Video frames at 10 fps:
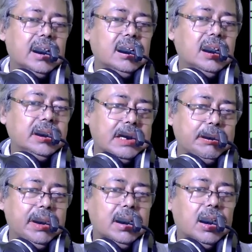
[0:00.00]
the
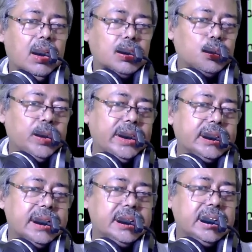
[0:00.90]
table,
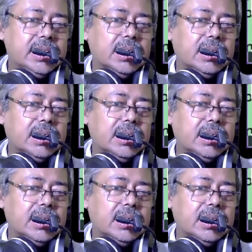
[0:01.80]
student ID,